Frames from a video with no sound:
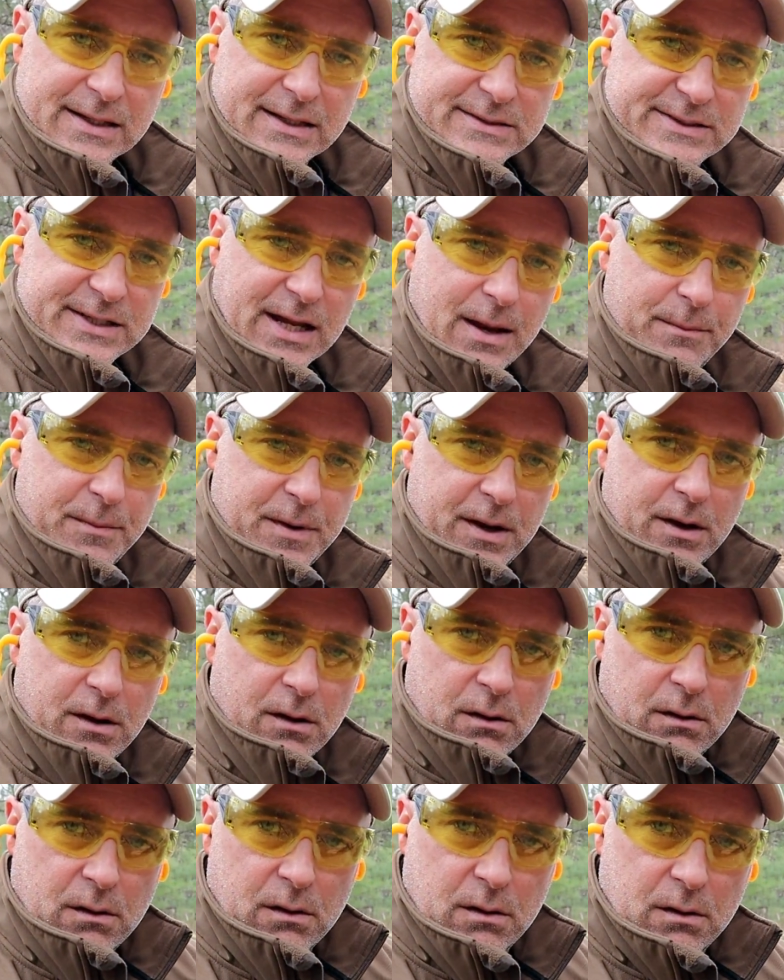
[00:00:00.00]
Same
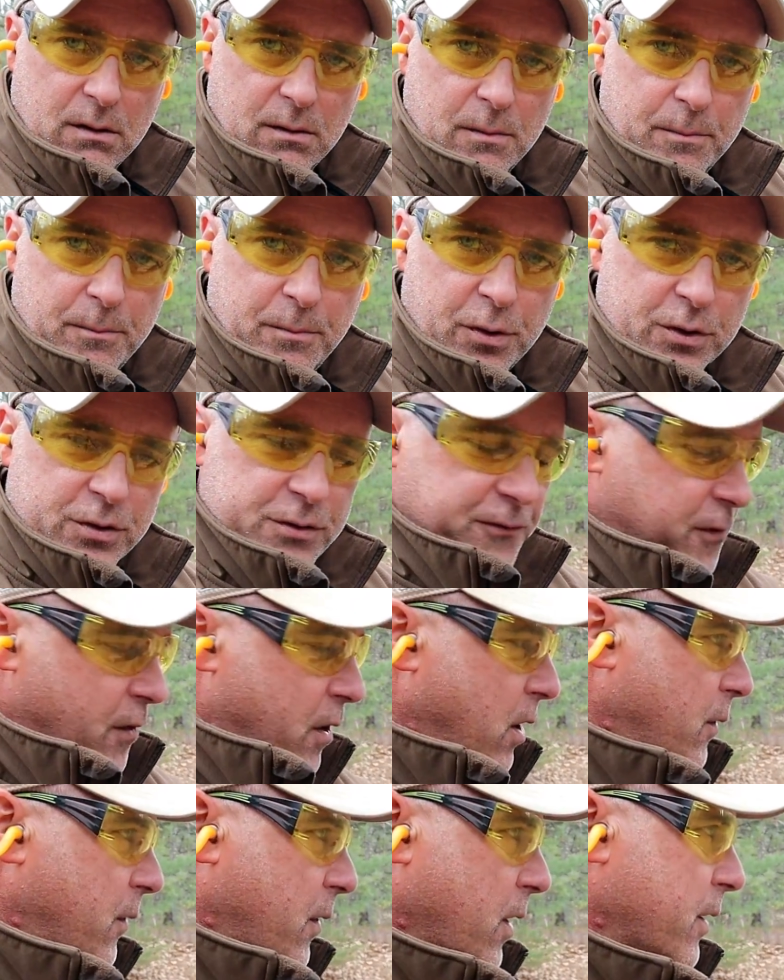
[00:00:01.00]
deal. Push
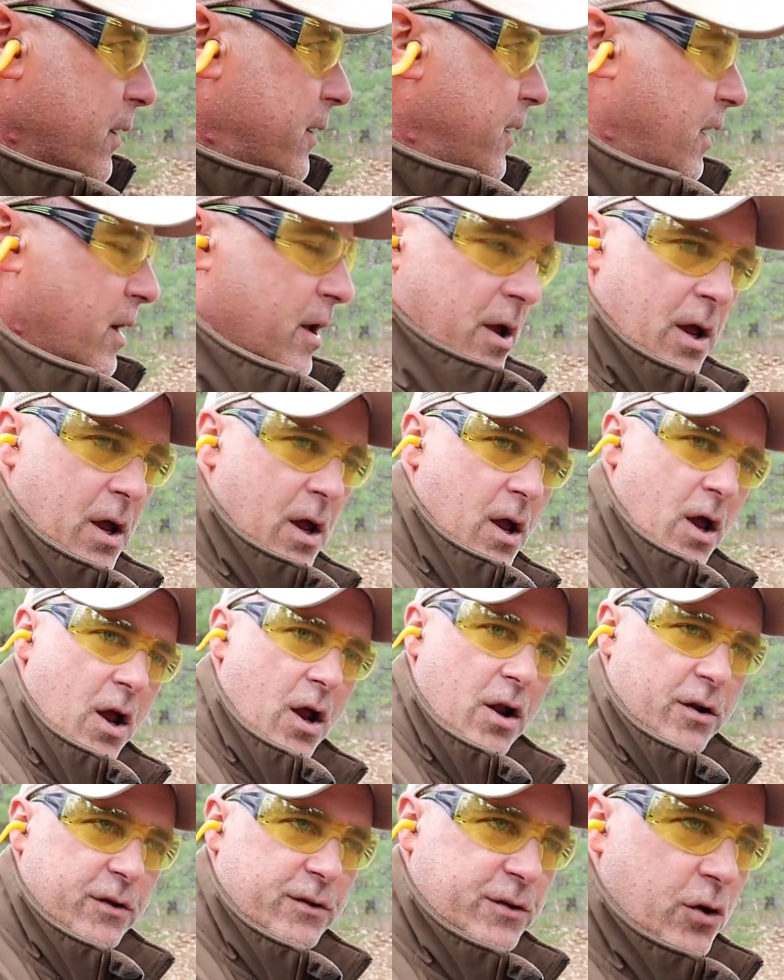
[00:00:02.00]
forward,
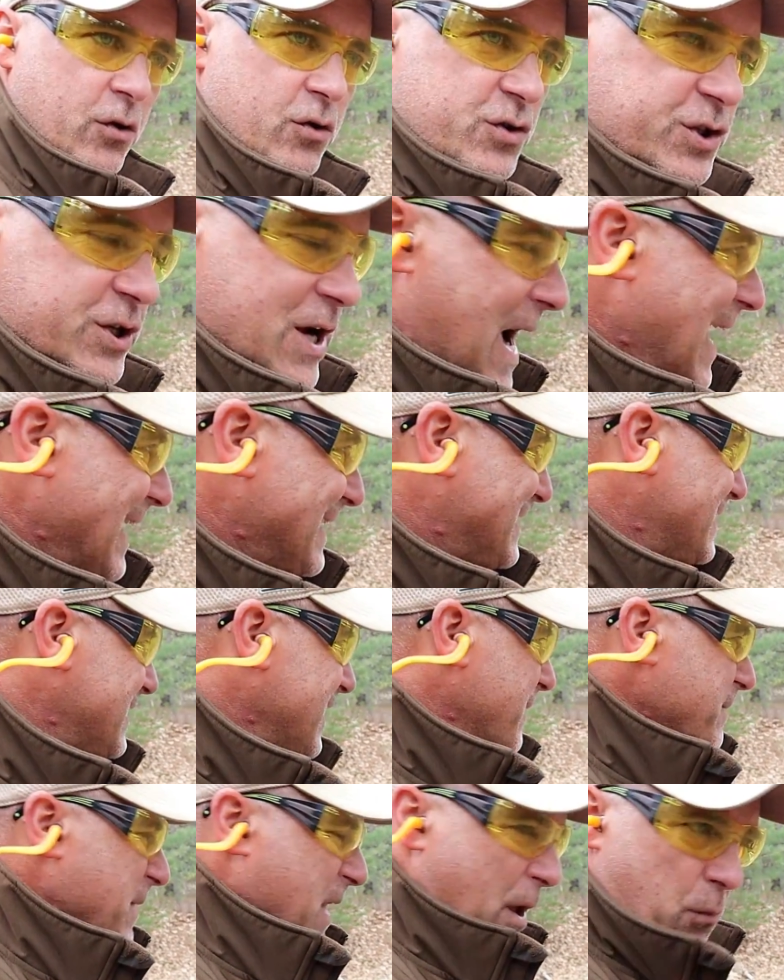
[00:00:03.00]
2 shots.
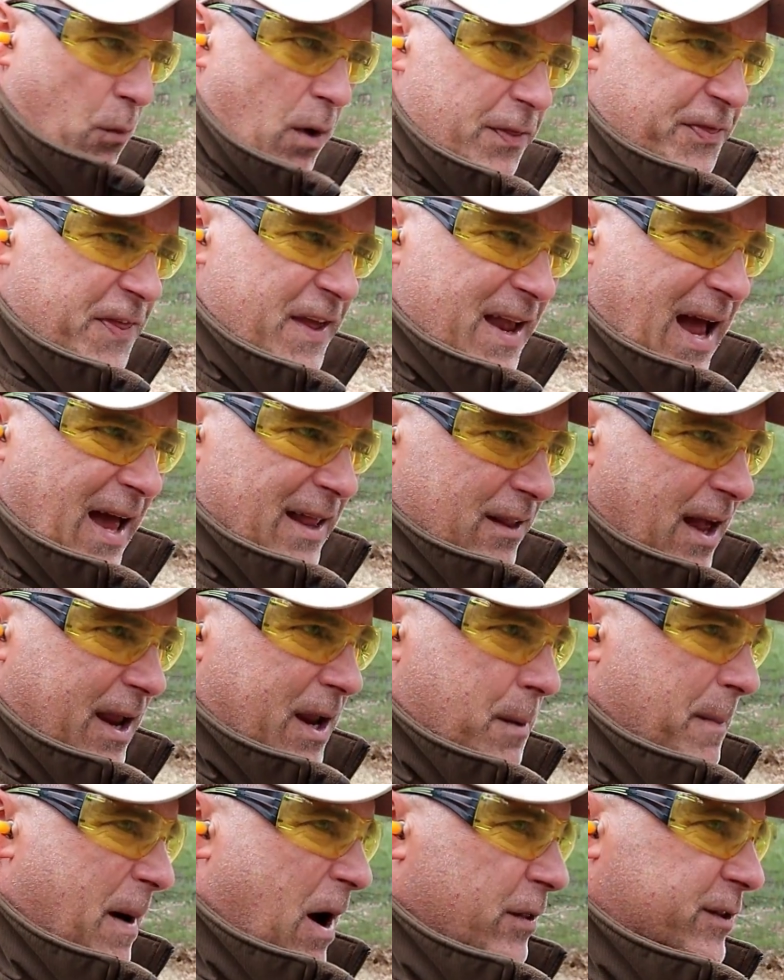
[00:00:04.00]
And one thing I
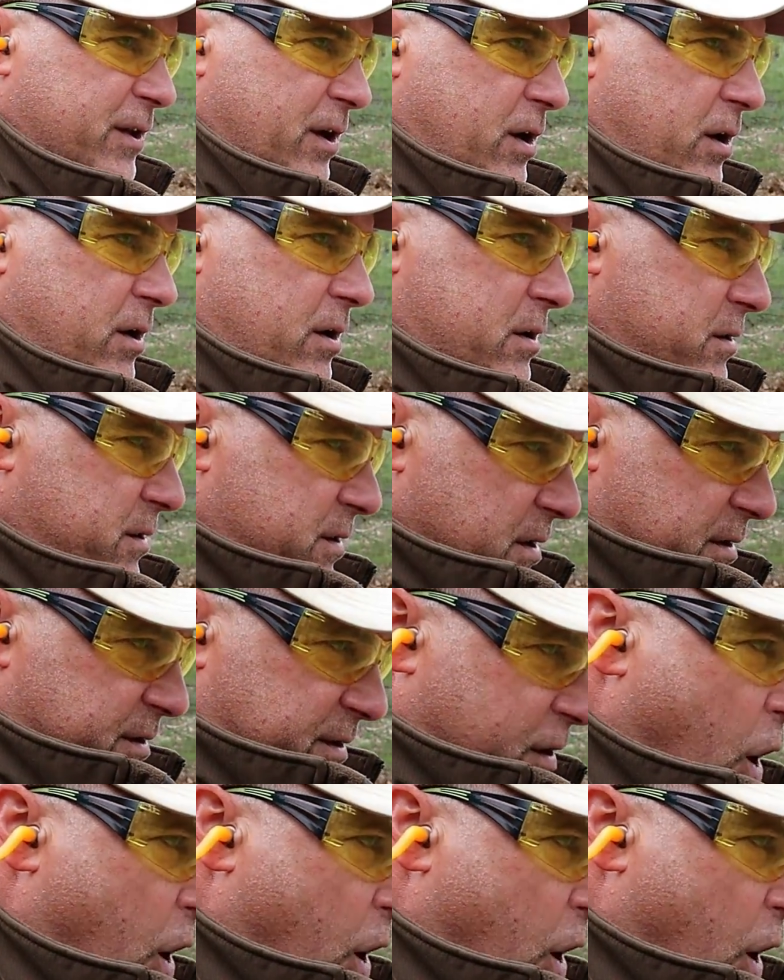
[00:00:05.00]
like about this